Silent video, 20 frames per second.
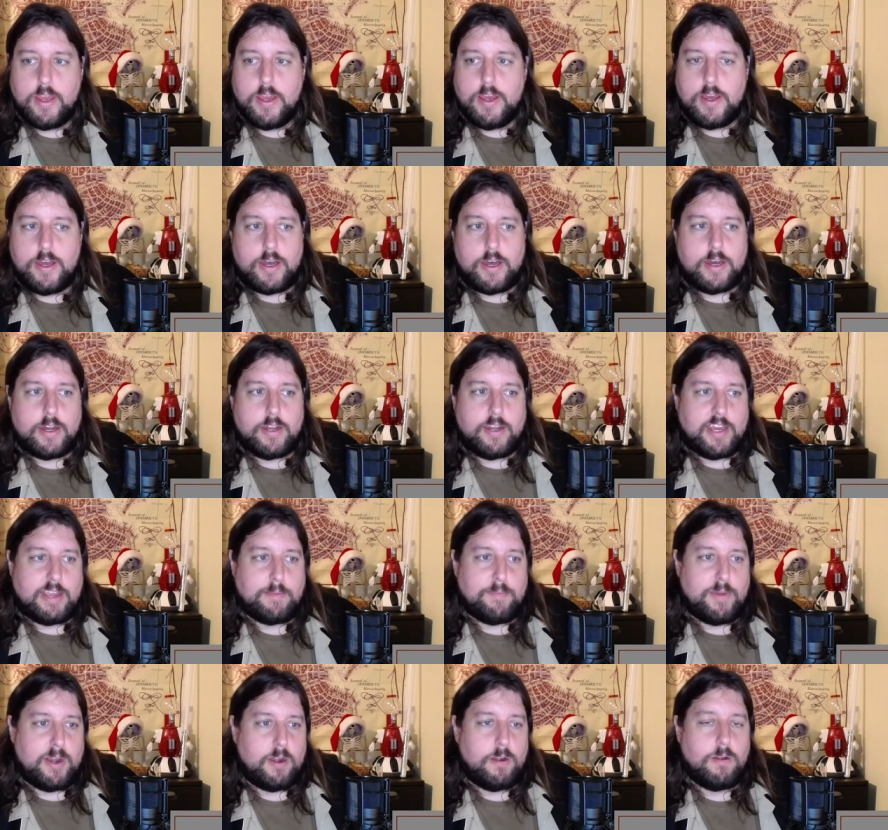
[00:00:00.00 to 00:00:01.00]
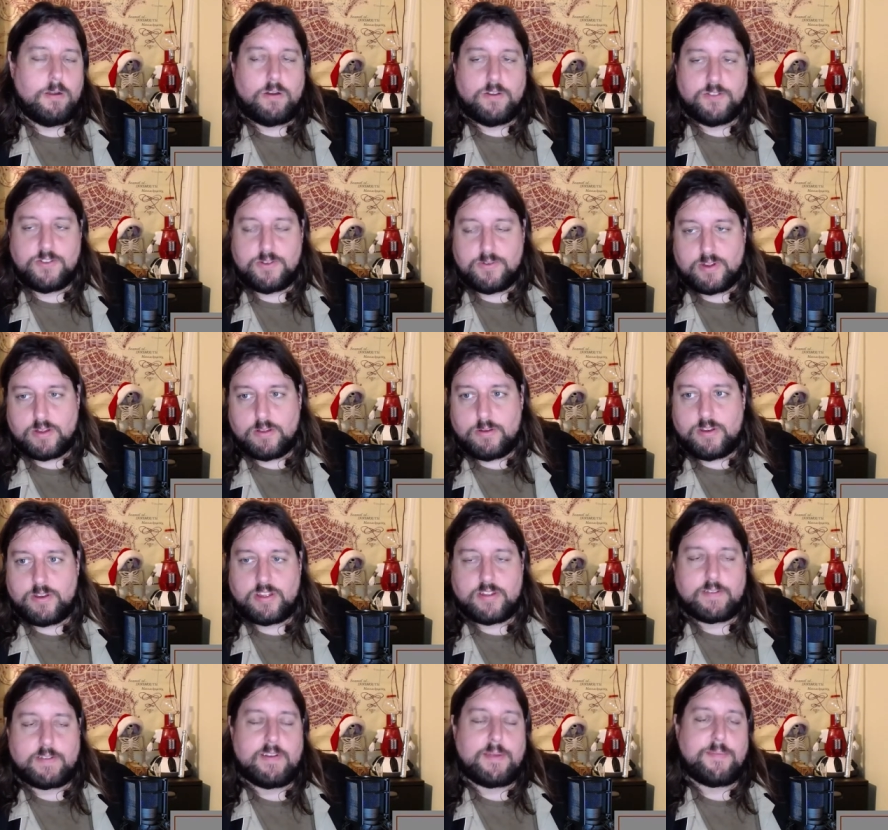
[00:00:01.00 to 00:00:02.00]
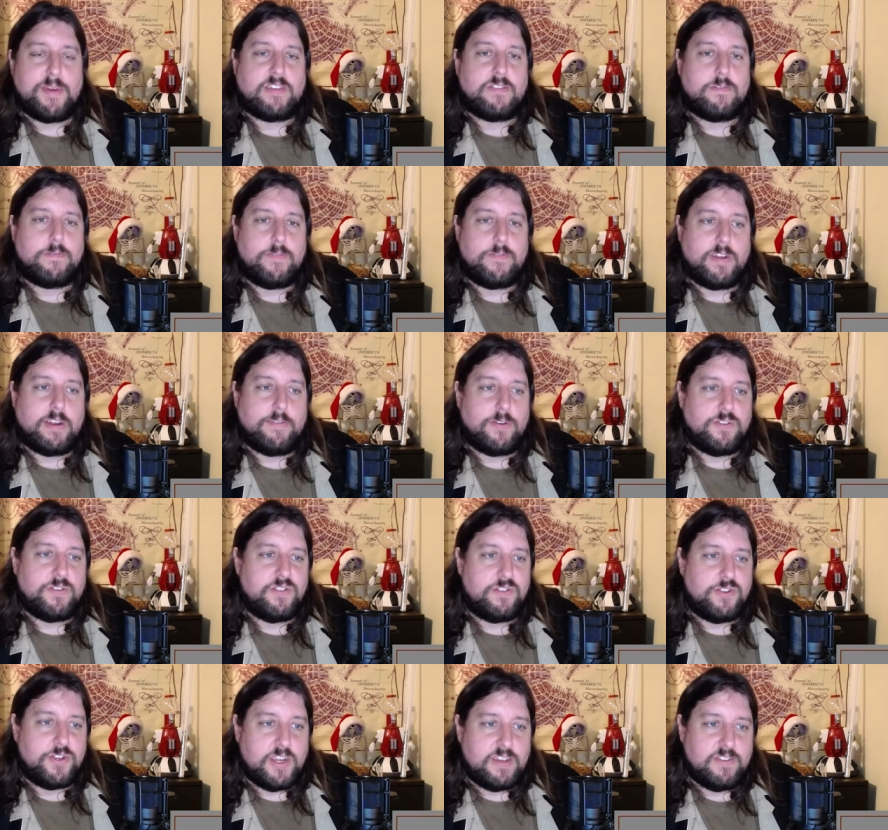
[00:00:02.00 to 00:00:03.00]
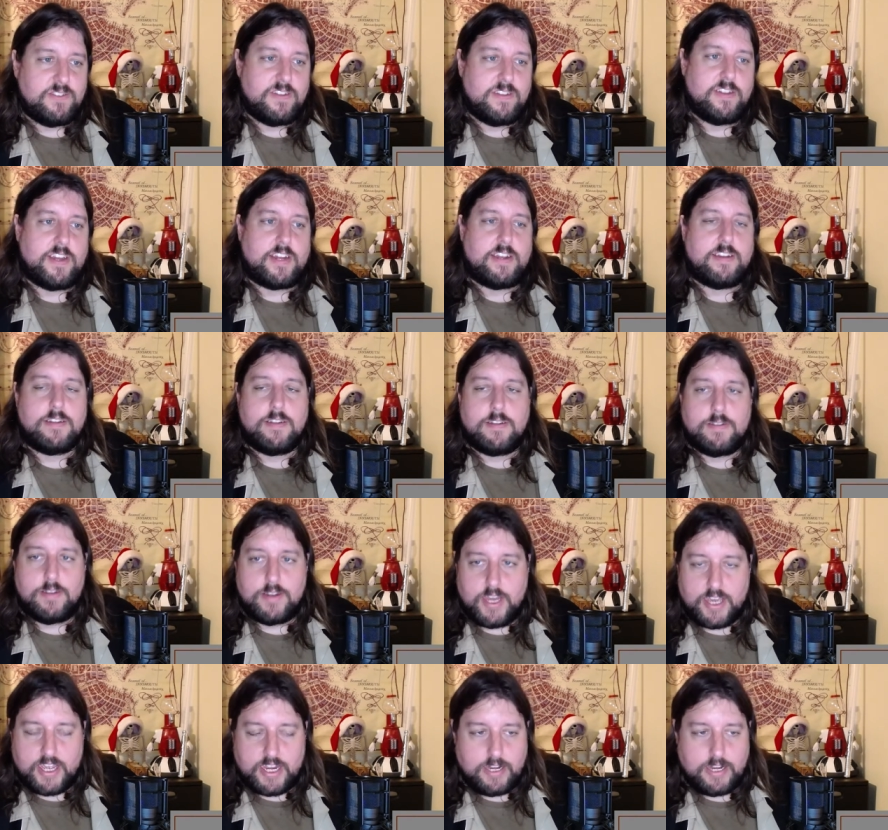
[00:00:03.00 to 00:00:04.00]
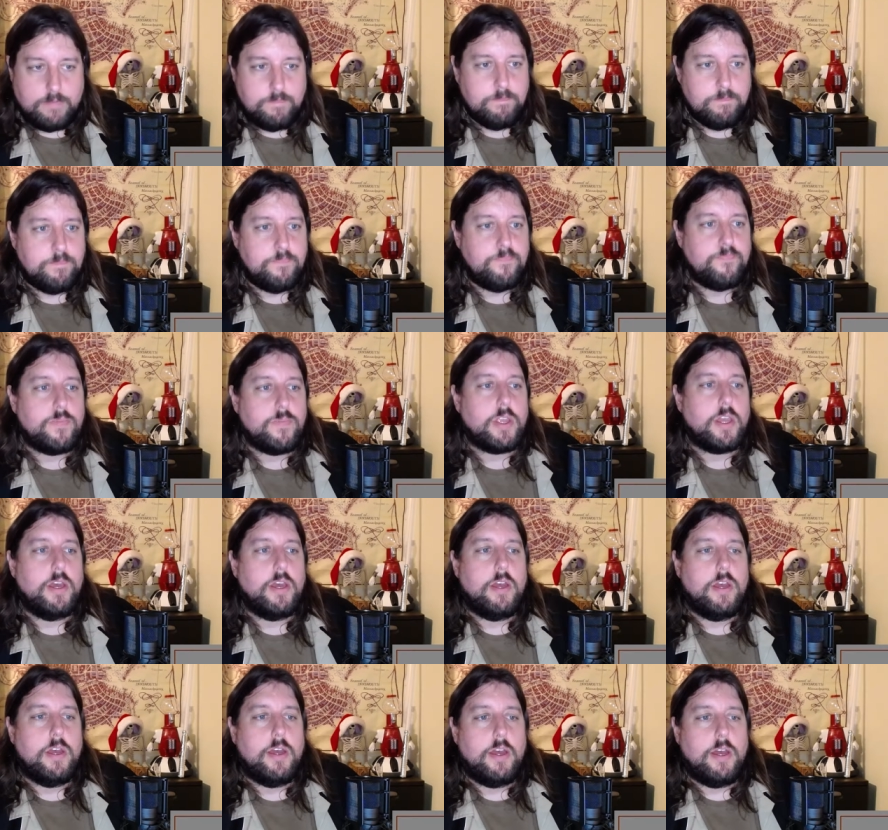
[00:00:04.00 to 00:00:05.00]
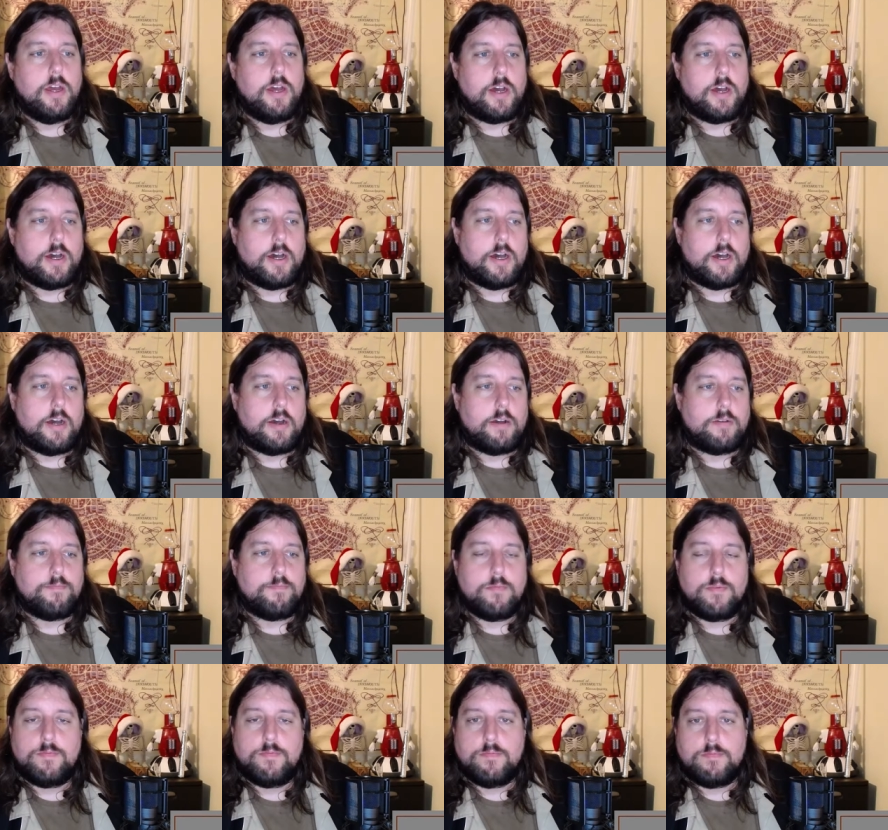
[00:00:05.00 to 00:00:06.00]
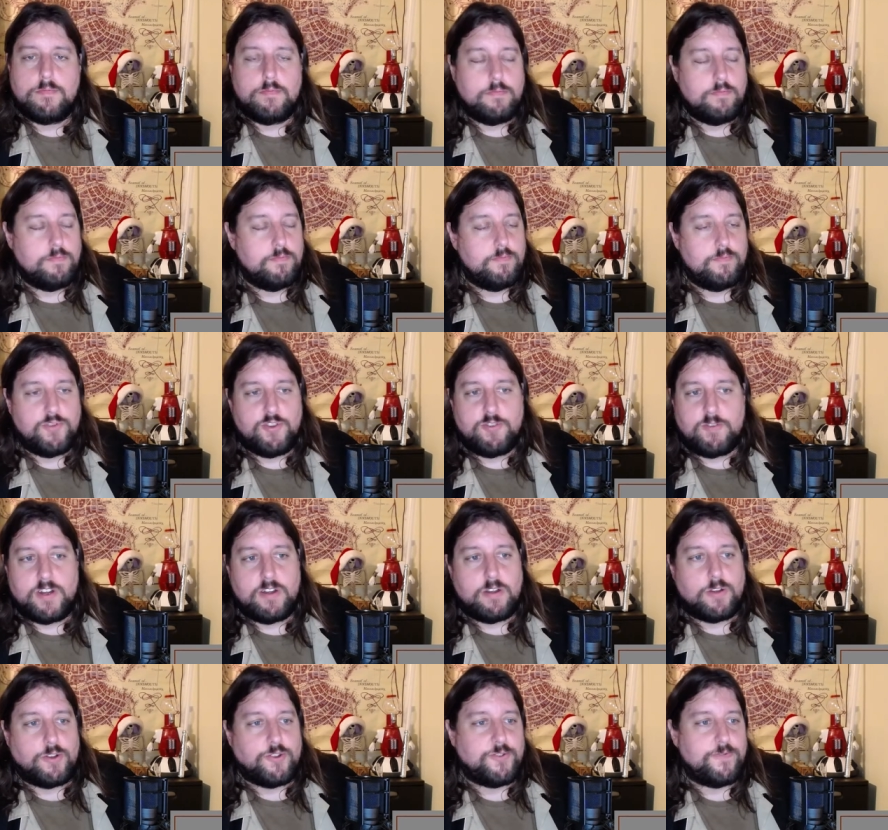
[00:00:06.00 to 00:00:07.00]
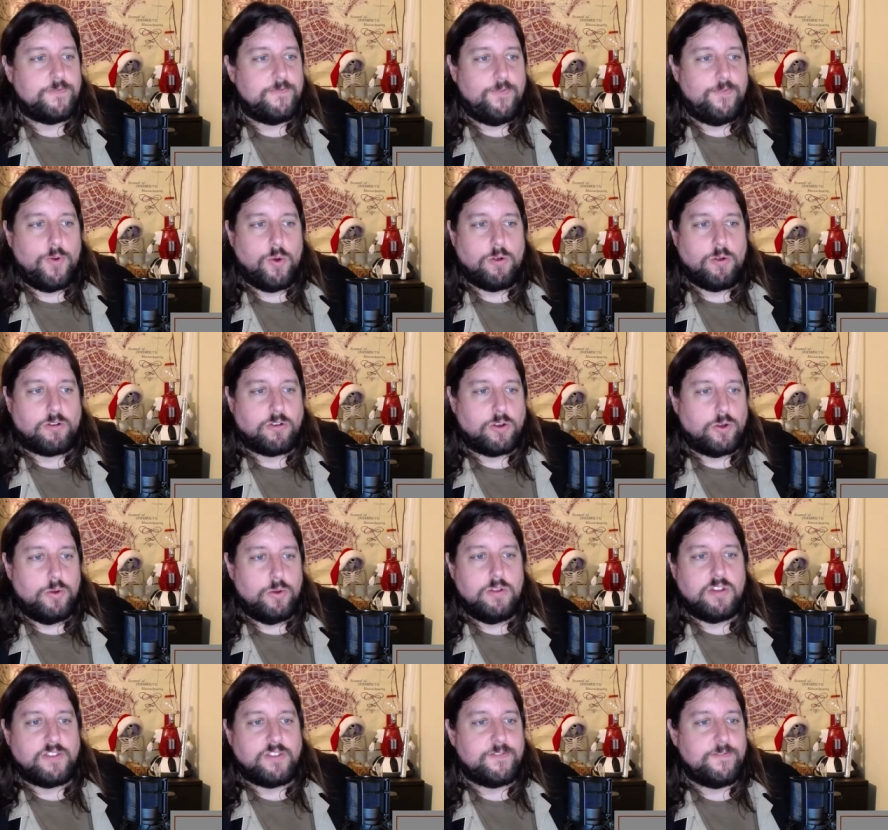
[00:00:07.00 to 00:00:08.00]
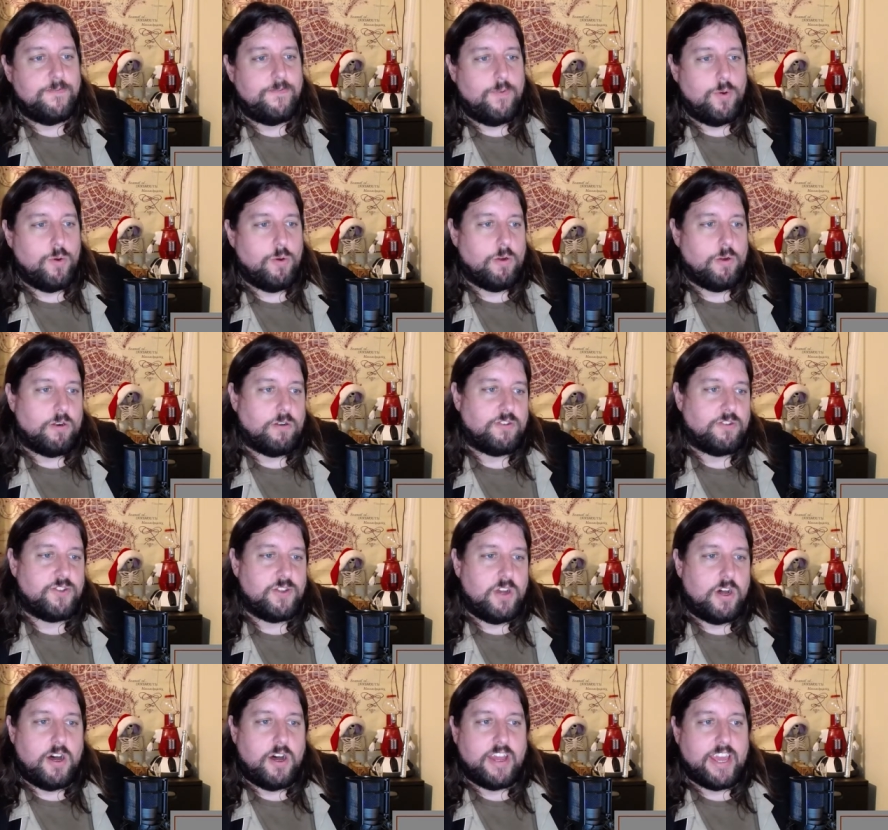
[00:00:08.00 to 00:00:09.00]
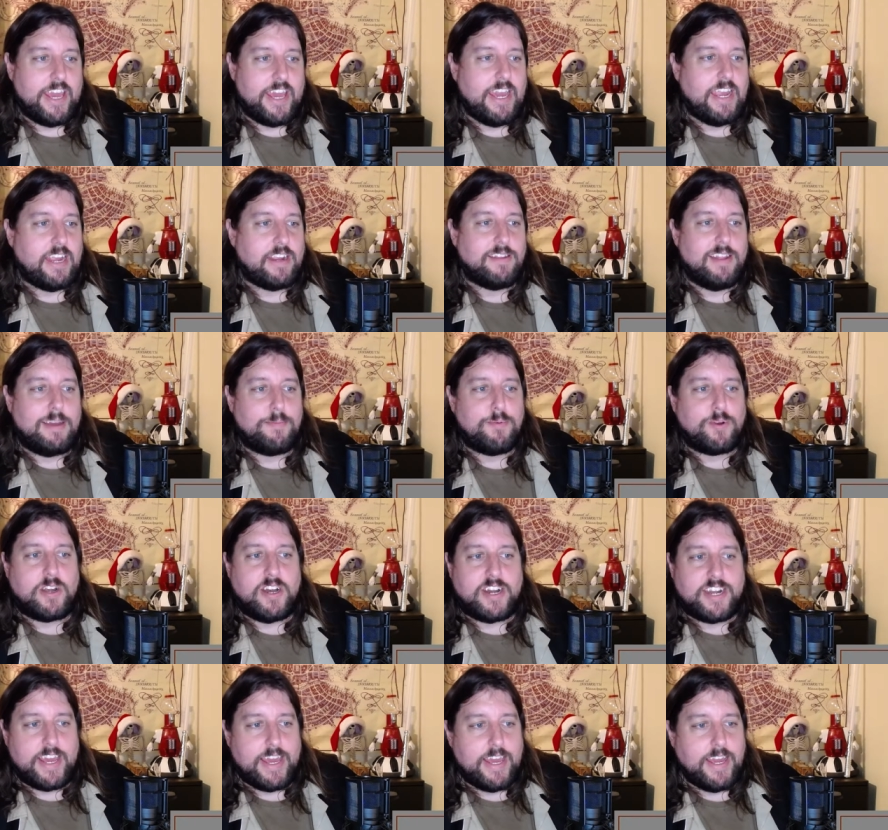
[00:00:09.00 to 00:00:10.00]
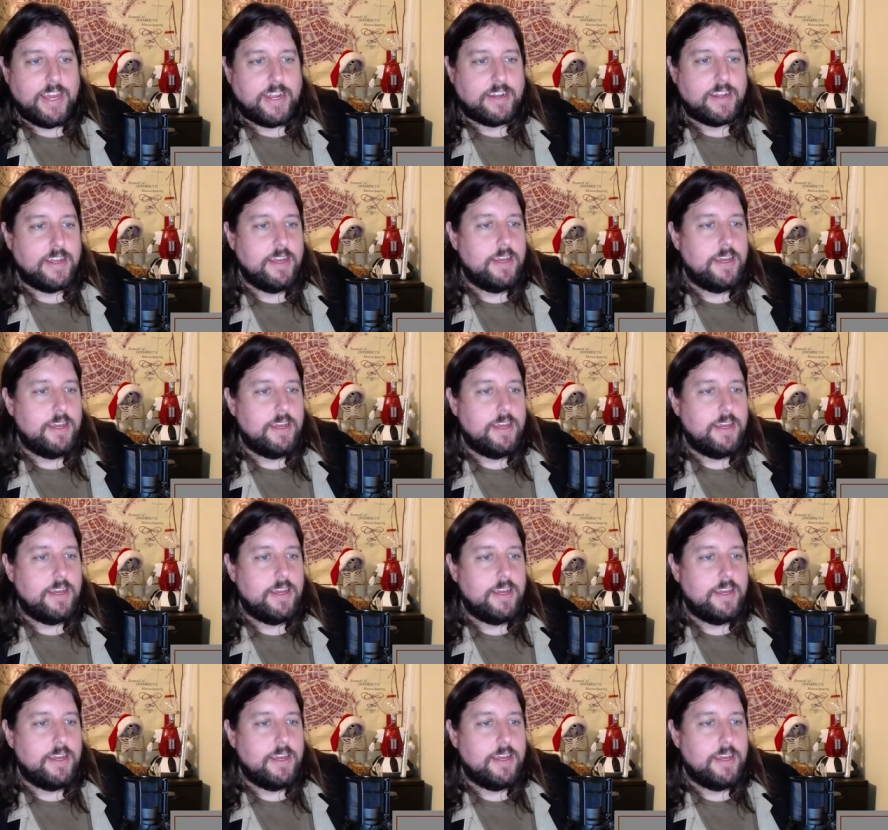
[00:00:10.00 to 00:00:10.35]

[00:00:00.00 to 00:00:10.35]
Uh, Nightmare, also including the remakes and Freddy versus. Jason, that nine. Uh, Critters, four. Ghoulies, four. Saw, eight. Leprechaun, eight.